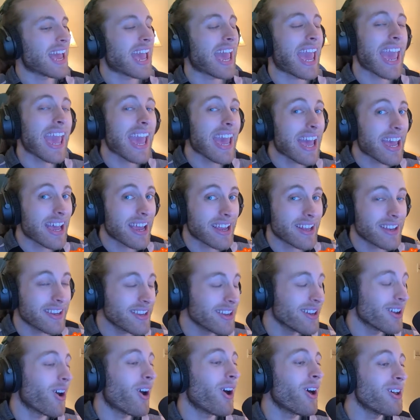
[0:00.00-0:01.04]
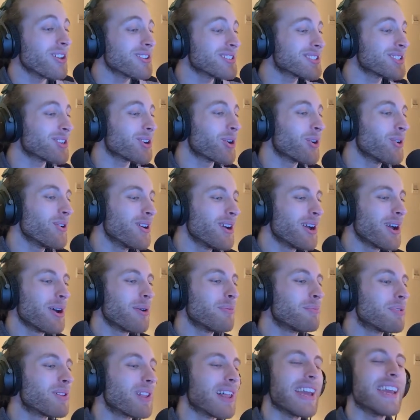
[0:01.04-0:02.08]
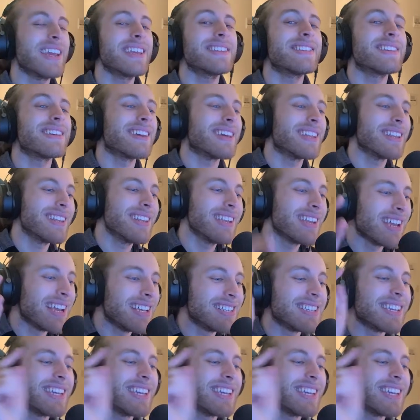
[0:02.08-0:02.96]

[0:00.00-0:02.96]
And also, Plankton is